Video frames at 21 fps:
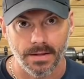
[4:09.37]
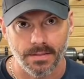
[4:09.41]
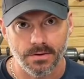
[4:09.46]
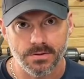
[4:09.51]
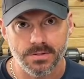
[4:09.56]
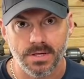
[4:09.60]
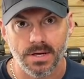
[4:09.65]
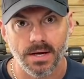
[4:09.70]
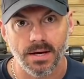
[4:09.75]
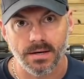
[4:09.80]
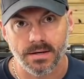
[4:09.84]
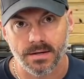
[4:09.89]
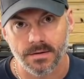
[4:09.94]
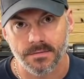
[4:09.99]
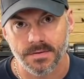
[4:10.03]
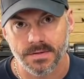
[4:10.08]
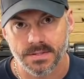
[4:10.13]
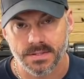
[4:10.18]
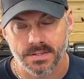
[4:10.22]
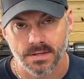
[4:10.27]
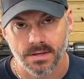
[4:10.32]
there's a lot of
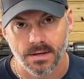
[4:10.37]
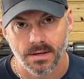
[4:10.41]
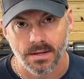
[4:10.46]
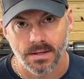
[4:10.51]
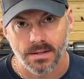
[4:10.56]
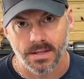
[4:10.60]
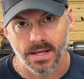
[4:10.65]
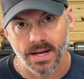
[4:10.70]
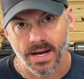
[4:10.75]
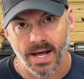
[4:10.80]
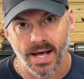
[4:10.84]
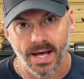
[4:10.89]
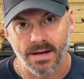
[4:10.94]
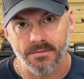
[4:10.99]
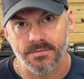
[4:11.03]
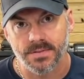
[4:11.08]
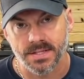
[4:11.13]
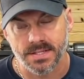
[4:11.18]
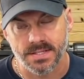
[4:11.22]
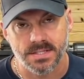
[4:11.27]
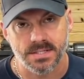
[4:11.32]
us that
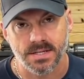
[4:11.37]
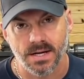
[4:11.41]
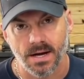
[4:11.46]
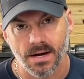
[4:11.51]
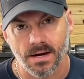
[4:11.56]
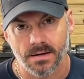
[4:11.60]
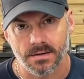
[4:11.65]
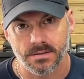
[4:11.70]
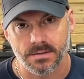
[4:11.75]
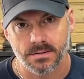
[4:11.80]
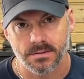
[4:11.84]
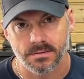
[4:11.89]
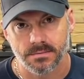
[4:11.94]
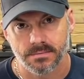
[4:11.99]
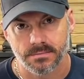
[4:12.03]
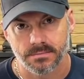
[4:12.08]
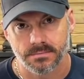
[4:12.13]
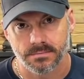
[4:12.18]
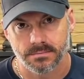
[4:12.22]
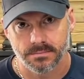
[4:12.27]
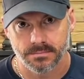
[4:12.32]
have these stocks.
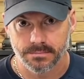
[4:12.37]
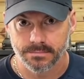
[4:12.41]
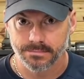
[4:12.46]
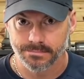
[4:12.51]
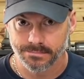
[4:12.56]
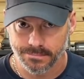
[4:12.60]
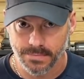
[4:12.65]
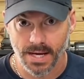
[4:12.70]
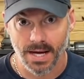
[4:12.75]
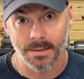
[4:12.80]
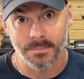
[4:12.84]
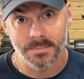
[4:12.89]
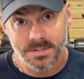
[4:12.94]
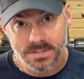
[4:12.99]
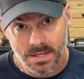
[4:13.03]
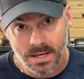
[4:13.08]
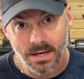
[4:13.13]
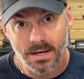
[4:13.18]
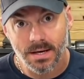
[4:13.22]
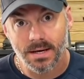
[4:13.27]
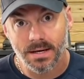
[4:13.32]

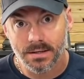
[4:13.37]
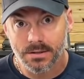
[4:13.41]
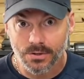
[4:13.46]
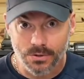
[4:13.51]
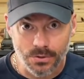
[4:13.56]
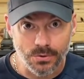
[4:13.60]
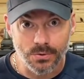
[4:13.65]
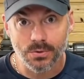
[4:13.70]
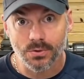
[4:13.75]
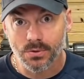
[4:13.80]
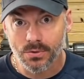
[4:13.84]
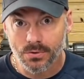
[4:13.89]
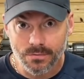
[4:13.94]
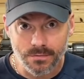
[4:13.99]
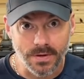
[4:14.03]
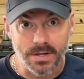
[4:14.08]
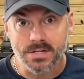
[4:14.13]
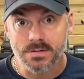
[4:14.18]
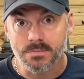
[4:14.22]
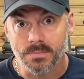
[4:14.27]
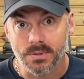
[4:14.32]
Amazon, Google,
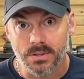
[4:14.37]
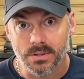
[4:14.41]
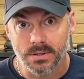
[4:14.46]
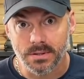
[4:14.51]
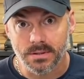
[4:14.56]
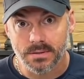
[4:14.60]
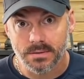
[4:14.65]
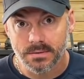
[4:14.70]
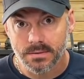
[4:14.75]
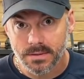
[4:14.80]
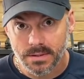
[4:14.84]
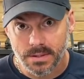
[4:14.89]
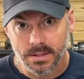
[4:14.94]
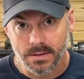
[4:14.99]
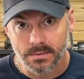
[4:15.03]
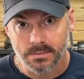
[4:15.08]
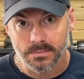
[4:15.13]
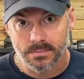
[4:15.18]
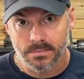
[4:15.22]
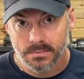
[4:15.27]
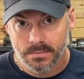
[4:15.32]
Facebook,
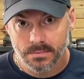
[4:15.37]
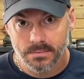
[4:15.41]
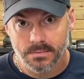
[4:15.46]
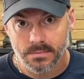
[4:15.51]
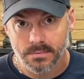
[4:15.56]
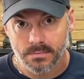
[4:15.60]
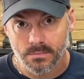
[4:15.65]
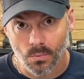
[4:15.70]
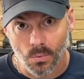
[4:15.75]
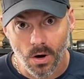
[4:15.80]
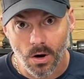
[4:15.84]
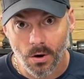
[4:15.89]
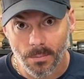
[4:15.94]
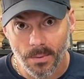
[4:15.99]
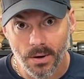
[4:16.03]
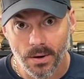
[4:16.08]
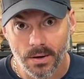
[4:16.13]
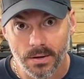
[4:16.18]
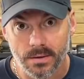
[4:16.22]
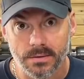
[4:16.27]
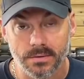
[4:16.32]

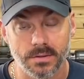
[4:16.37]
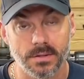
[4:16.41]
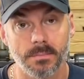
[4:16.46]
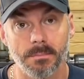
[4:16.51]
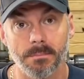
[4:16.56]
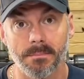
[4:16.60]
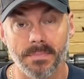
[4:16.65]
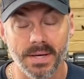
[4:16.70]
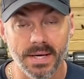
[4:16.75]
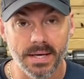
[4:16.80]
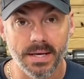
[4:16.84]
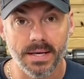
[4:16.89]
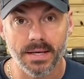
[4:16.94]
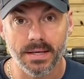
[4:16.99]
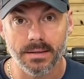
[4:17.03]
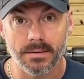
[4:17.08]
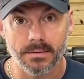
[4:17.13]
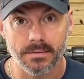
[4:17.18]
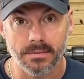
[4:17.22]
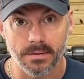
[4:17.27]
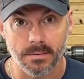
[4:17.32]
Walmart, the
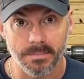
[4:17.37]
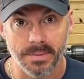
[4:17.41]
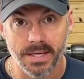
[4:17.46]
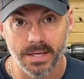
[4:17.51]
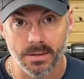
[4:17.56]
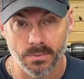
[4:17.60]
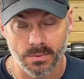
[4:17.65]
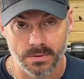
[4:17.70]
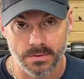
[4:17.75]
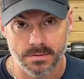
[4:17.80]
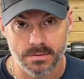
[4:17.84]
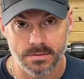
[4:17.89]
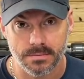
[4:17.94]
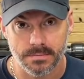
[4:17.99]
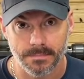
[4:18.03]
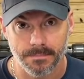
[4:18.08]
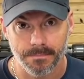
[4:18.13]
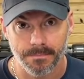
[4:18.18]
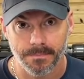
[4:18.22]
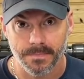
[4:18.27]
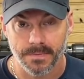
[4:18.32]
big ones
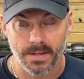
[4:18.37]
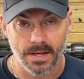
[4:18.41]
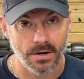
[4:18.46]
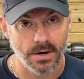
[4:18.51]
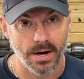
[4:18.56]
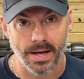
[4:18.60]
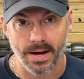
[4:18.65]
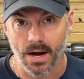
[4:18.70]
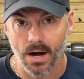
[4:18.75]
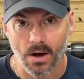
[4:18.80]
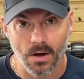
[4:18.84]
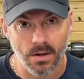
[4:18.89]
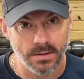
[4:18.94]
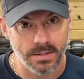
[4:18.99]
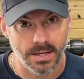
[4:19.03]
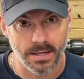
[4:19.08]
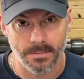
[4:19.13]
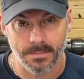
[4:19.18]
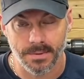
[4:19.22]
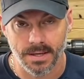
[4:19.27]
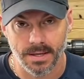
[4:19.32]
that are at
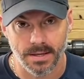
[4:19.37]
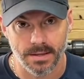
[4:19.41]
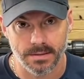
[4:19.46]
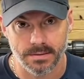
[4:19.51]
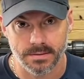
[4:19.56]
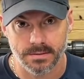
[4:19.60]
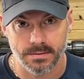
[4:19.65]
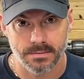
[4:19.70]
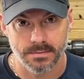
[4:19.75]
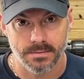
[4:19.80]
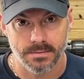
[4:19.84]
all-time highs.